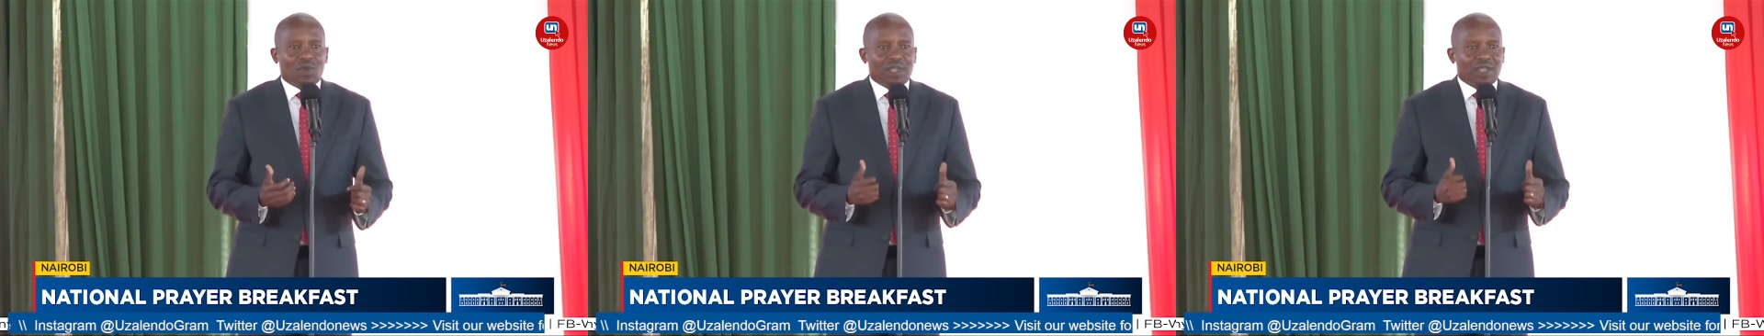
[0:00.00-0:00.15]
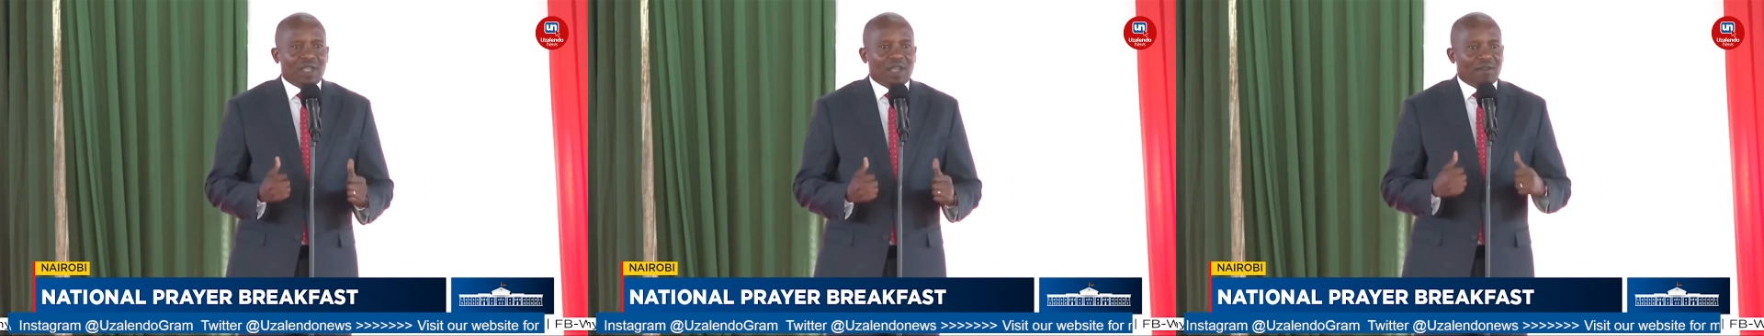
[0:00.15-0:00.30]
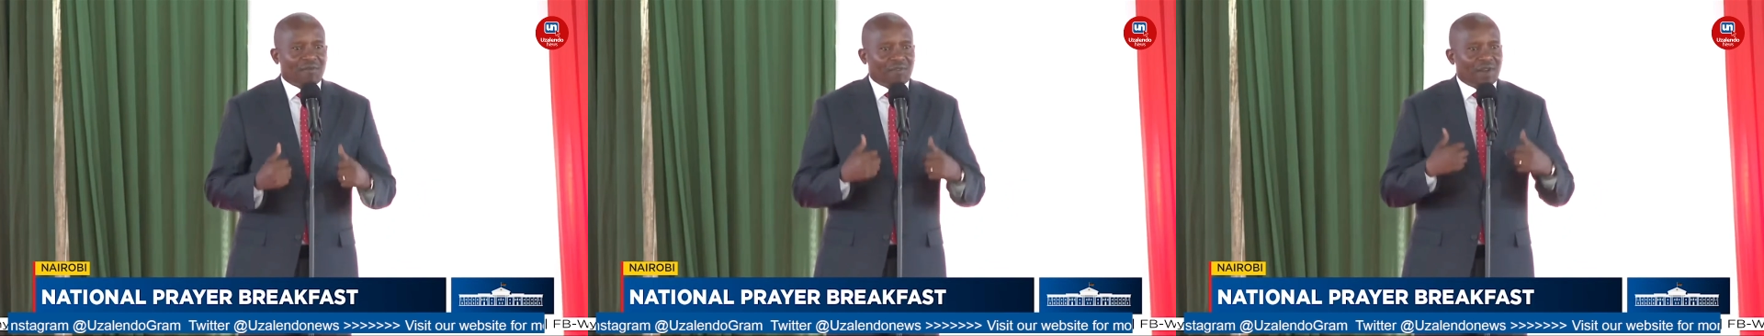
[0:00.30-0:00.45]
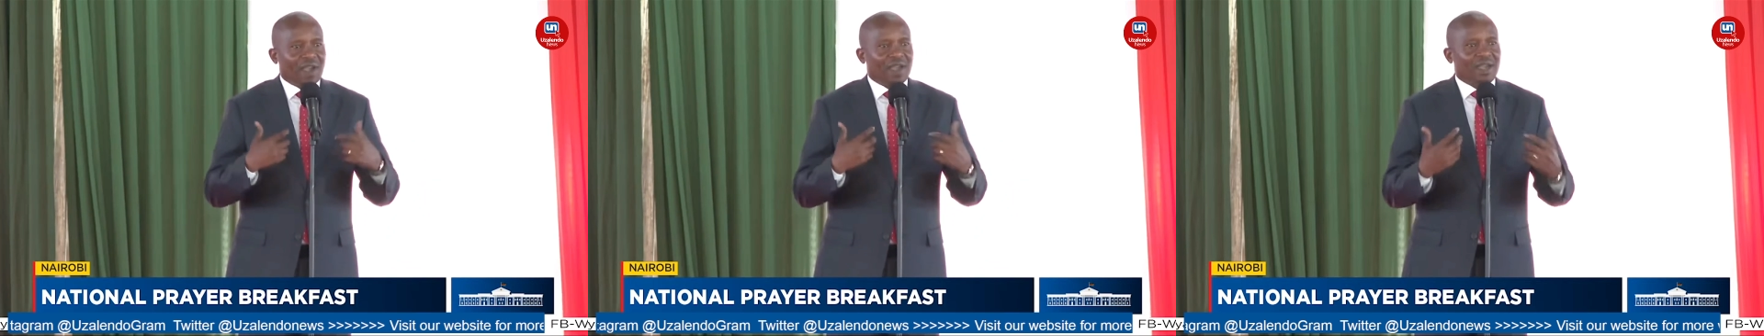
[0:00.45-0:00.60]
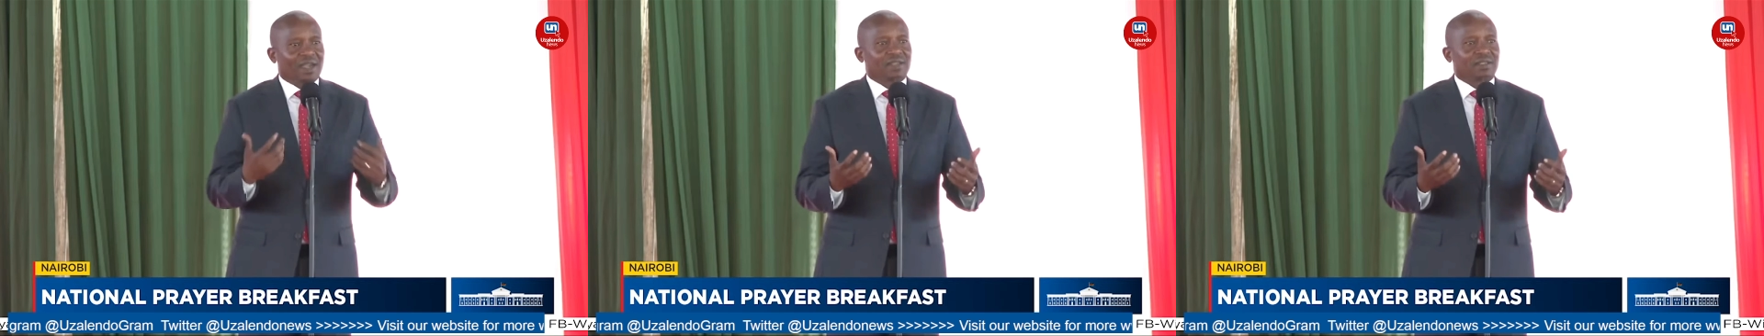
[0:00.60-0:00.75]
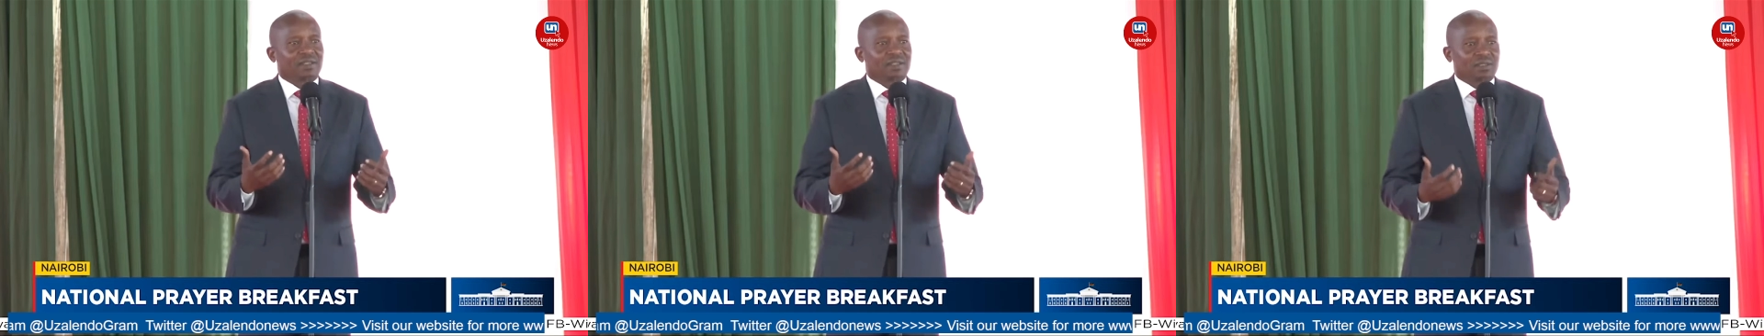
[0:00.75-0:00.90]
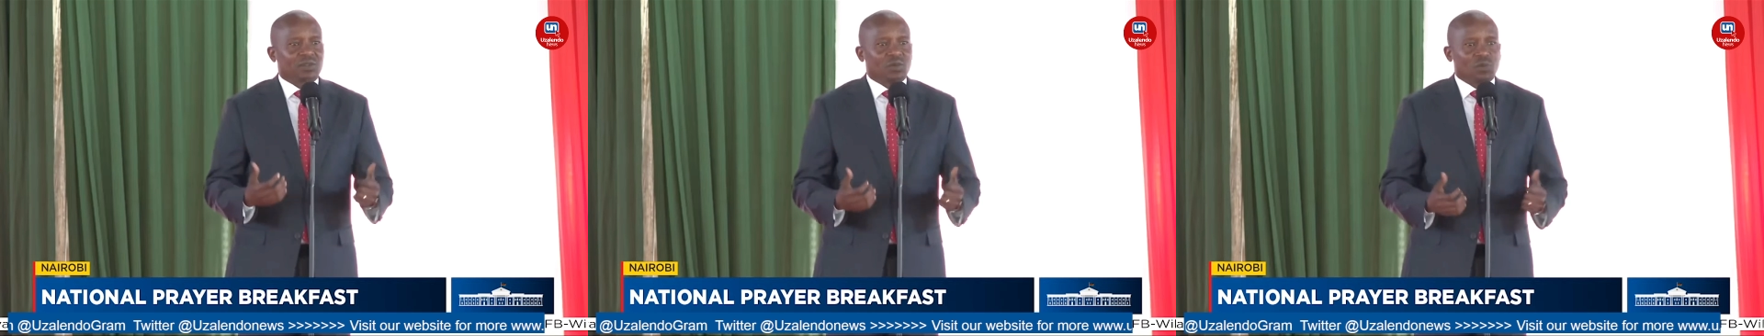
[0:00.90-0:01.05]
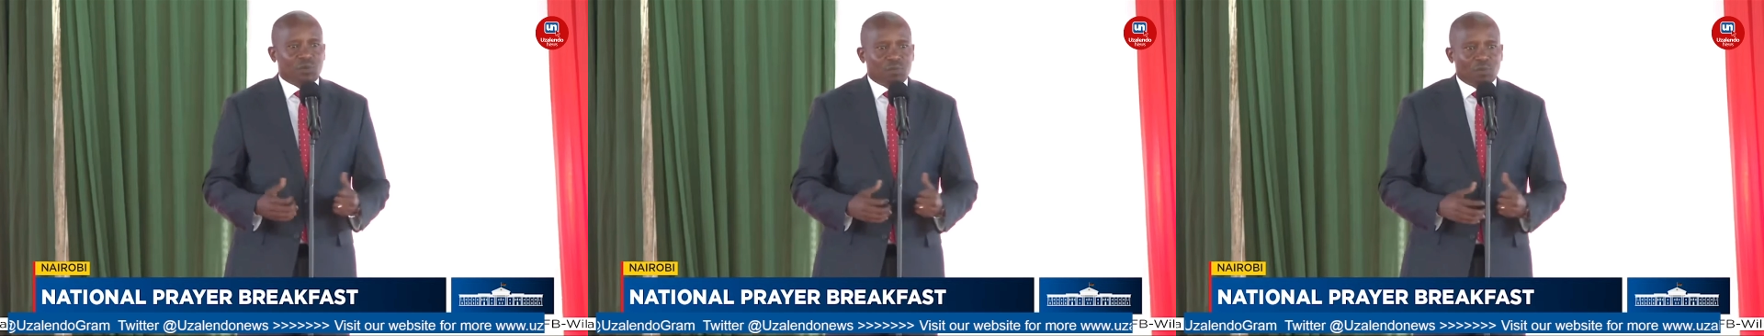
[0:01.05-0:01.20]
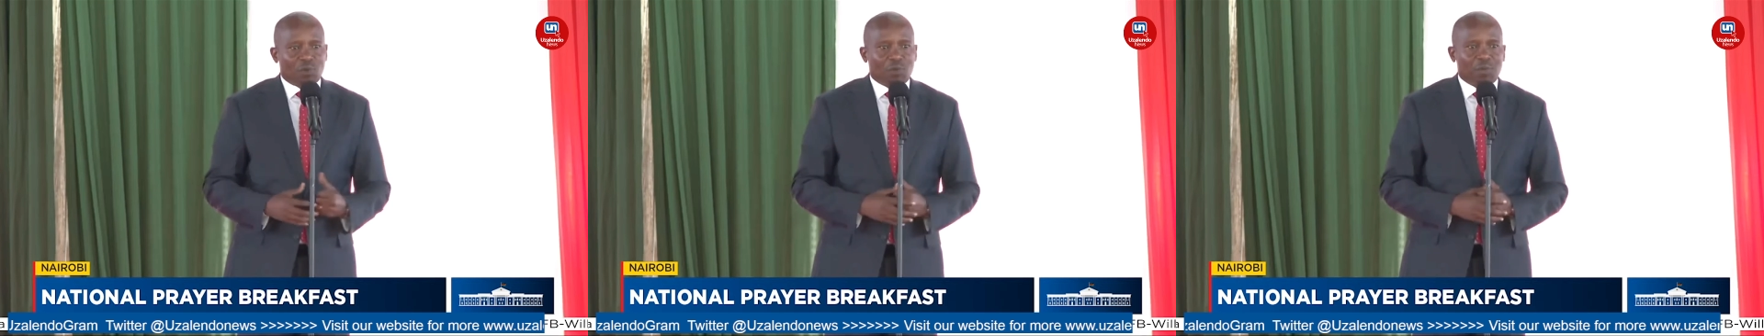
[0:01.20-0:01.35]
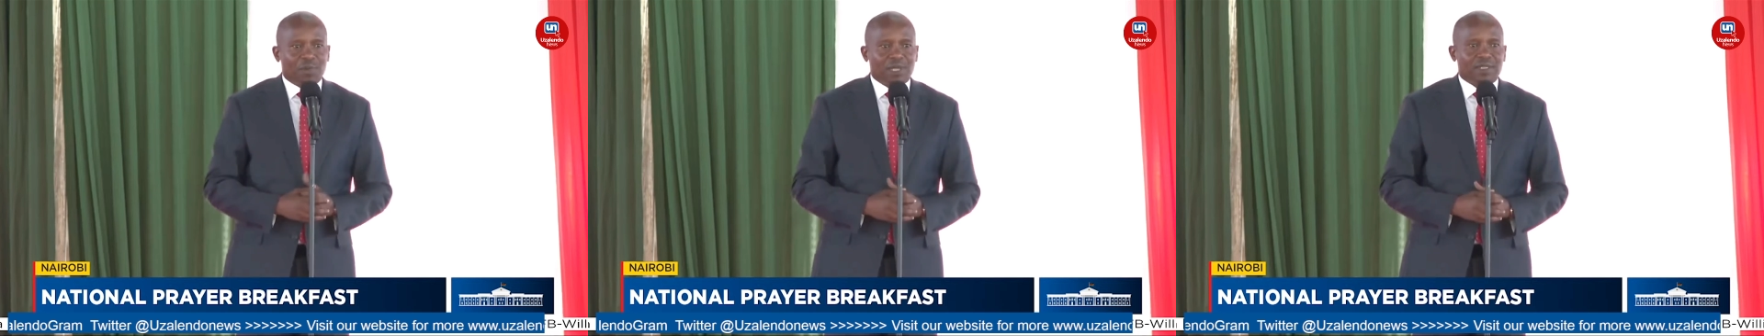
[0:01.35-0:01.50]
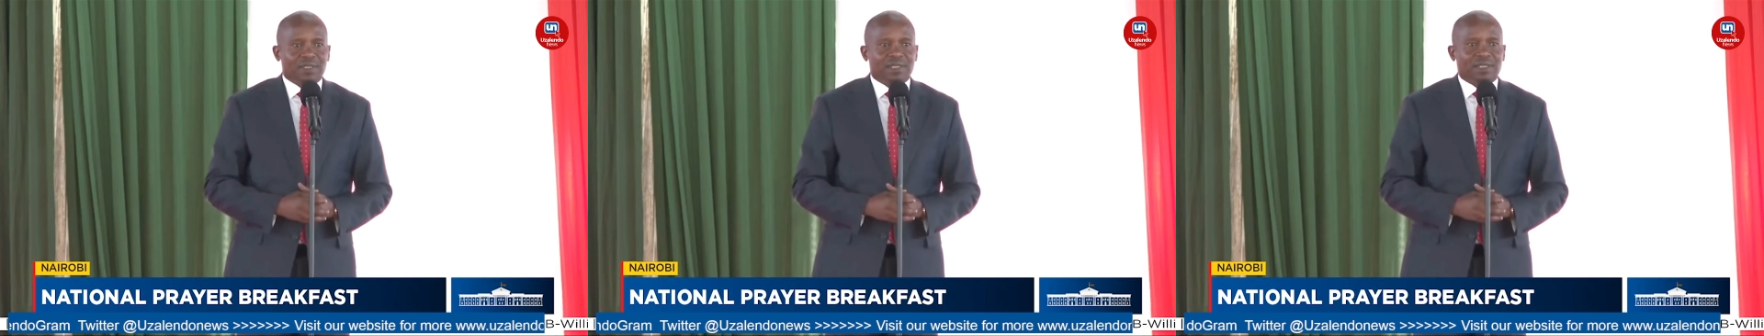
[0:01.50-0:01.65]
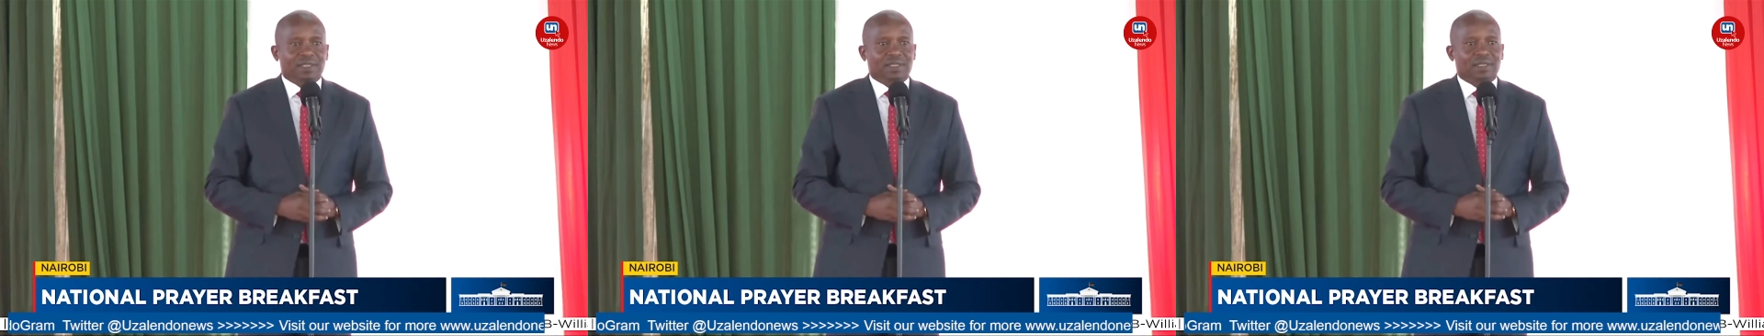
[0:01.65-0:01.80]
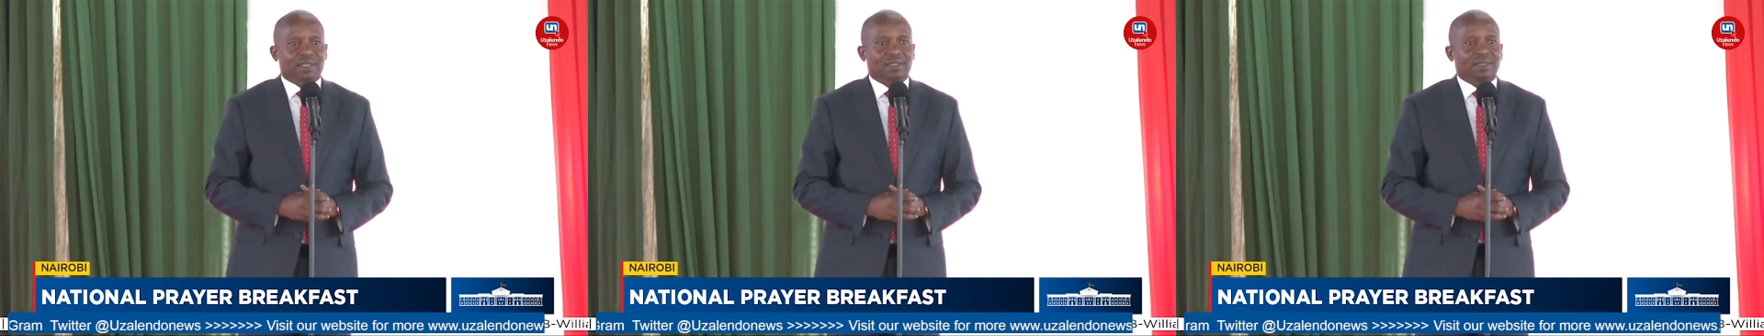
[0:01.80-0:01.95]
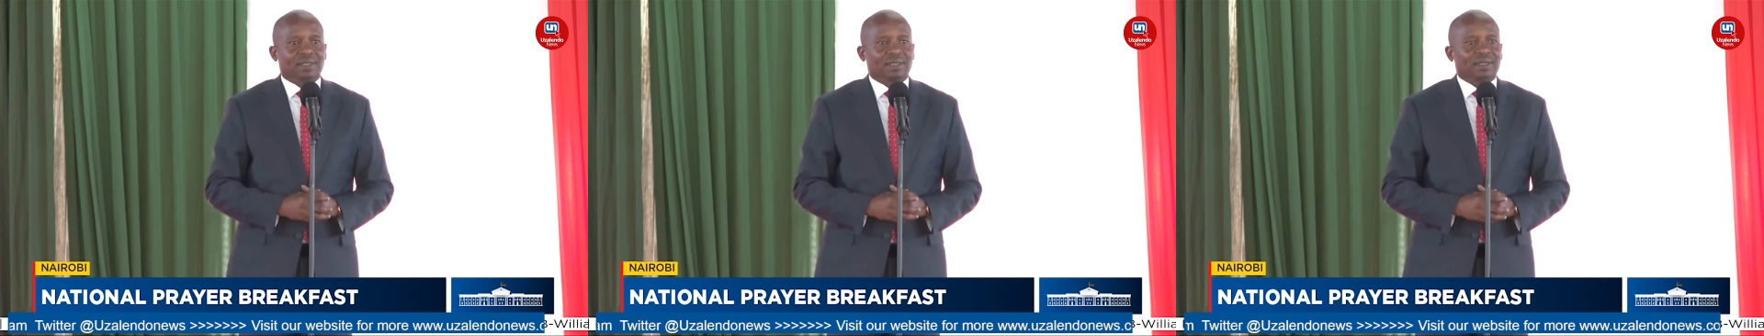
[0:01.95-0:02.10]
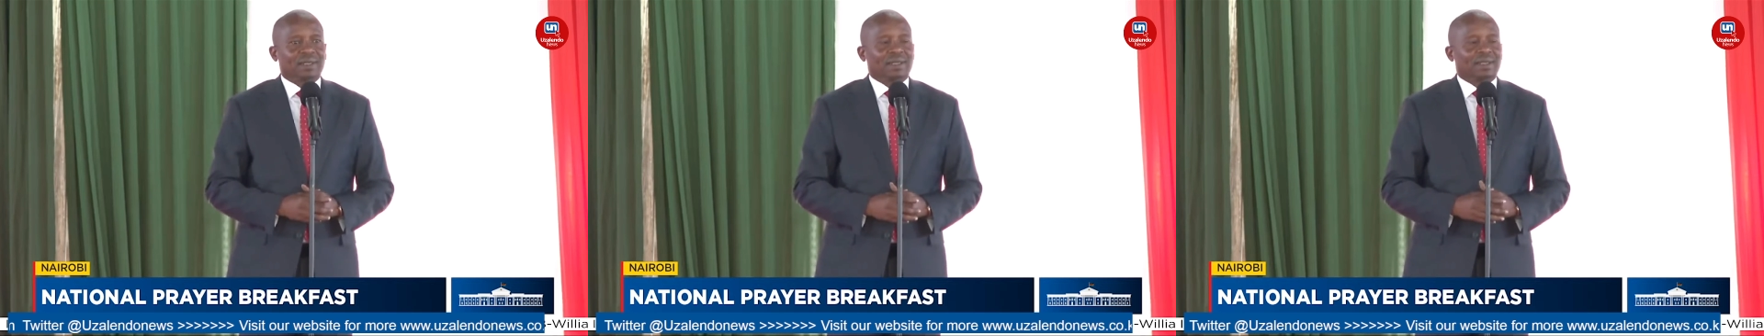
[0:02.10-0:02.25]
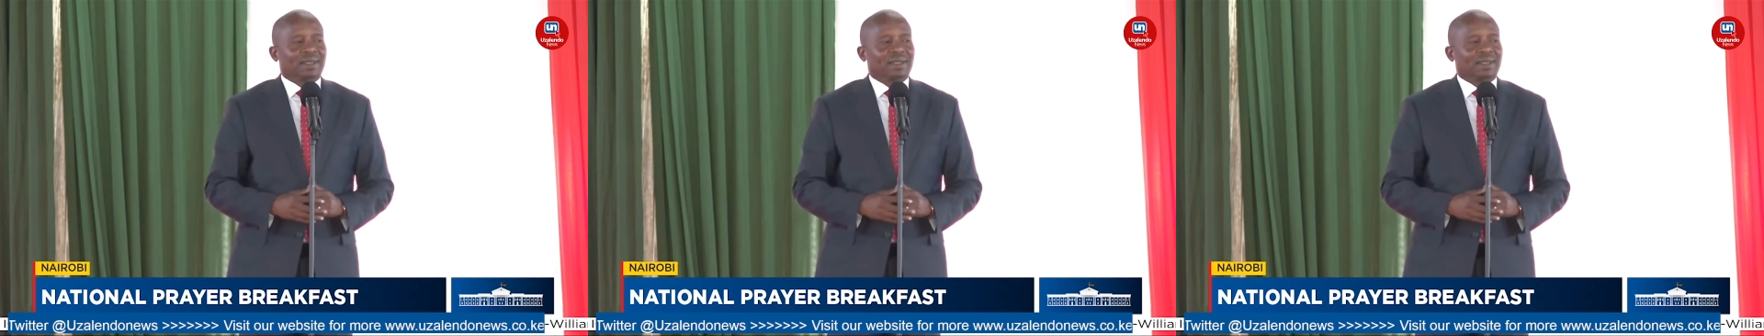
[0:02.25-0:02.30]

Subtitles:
we have had good moments